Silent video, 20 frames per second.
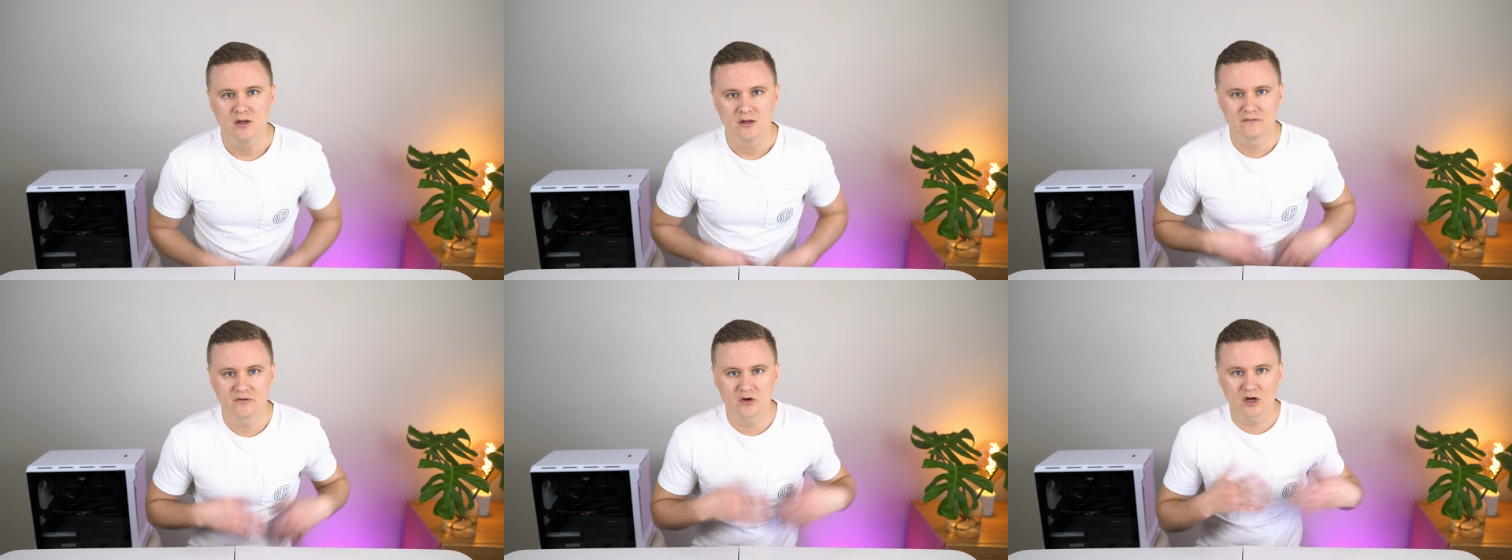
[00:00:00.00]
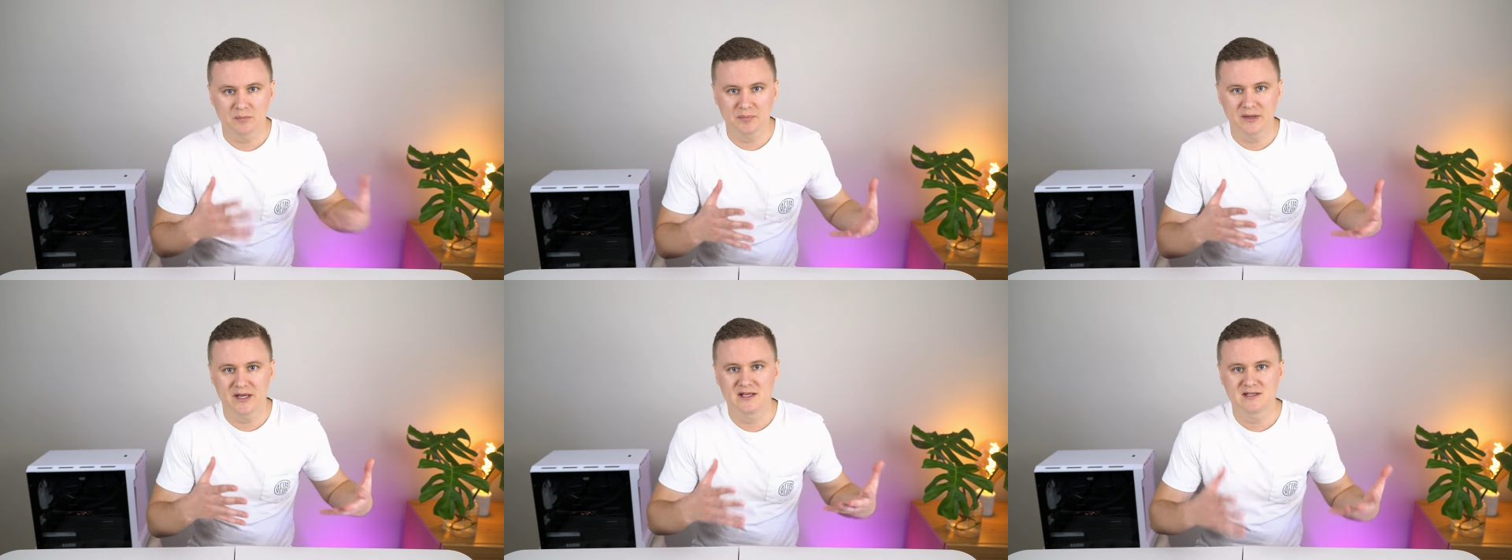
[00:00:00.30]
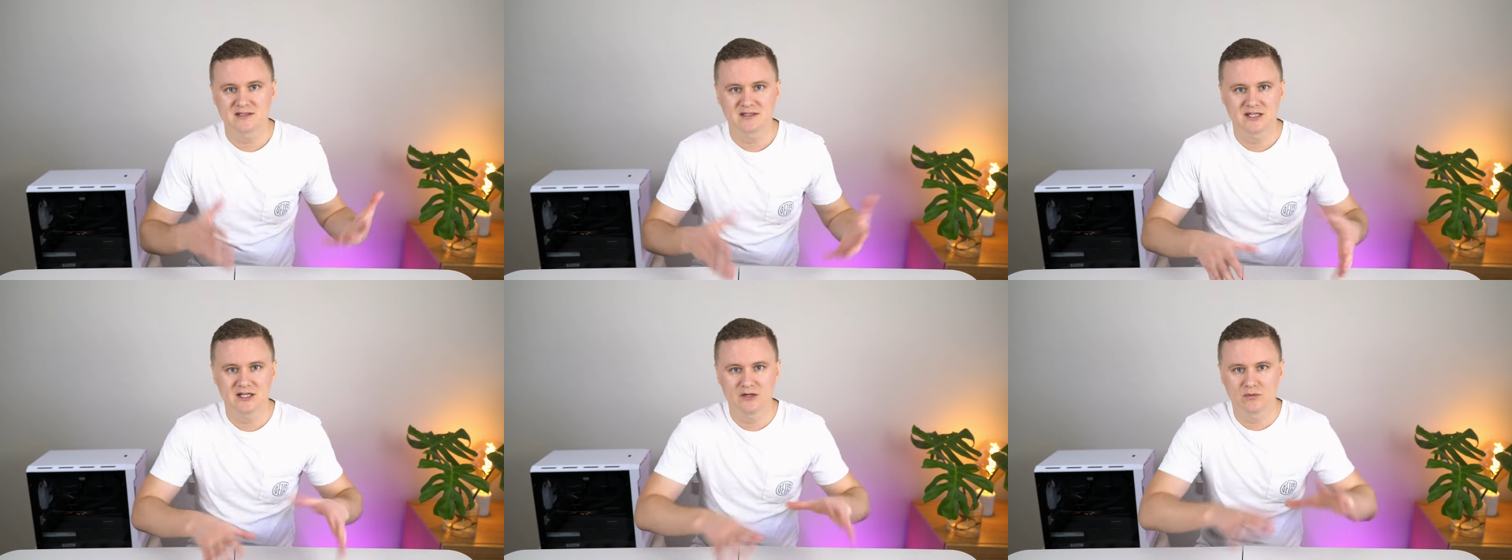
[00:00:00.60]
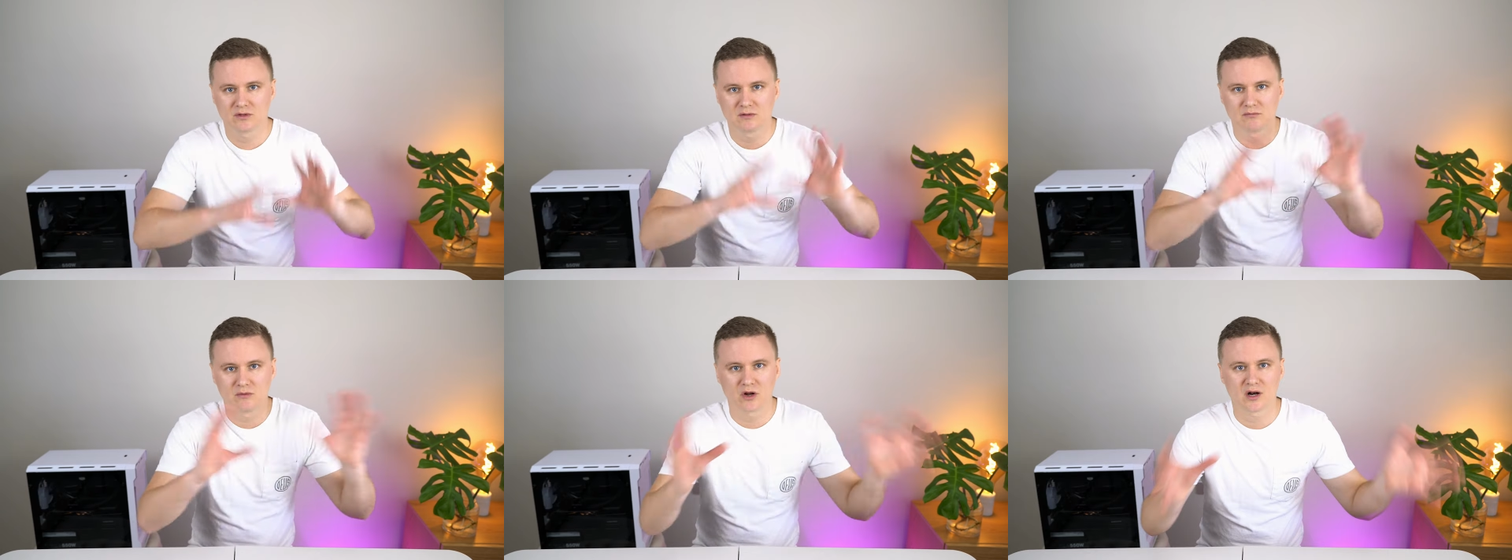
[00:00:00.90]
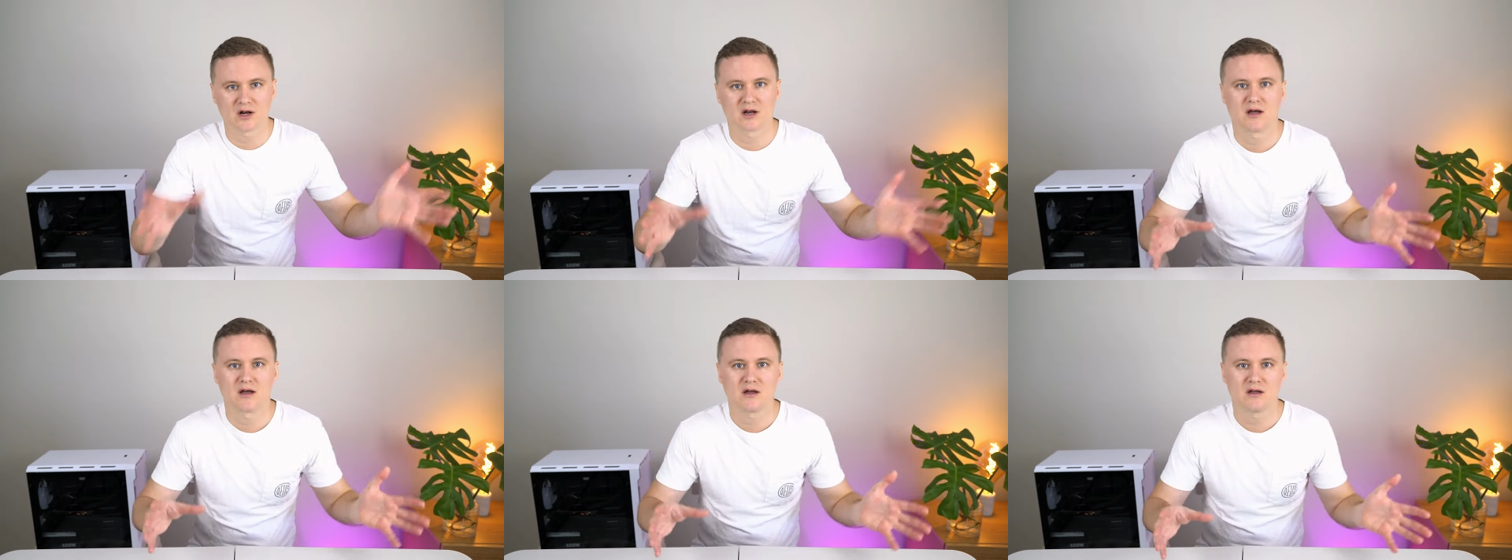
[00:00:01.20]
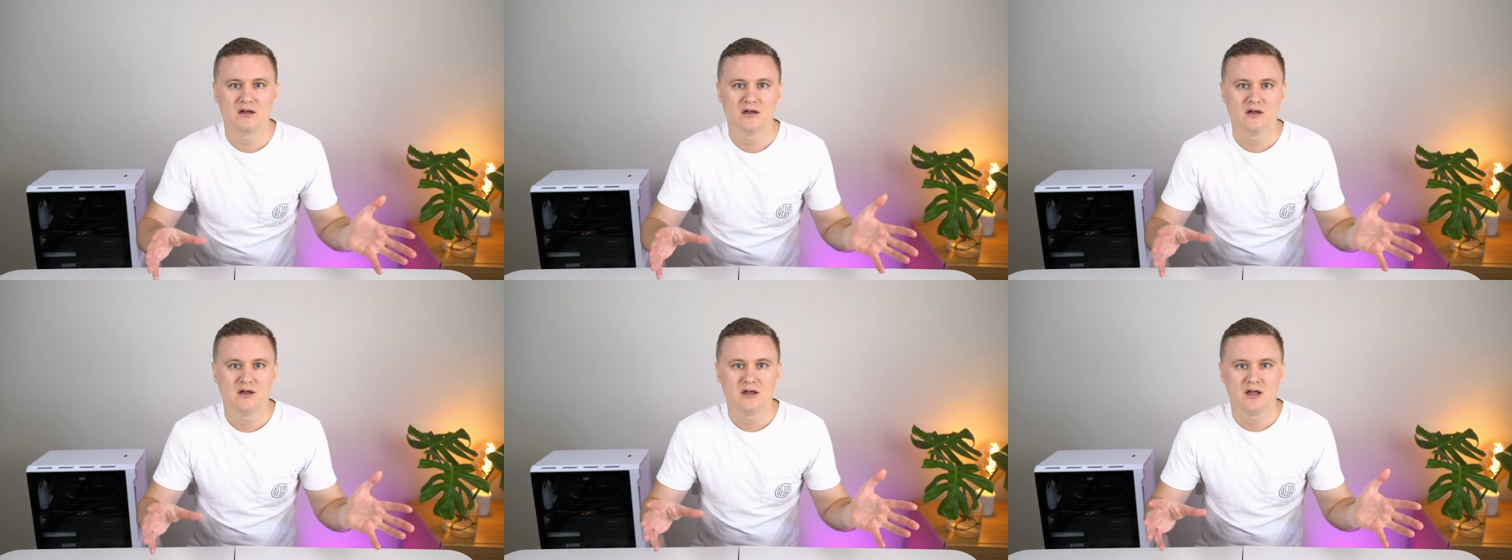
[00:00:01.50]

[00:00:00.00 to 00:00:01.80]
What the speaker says: you've got a PC with a monitor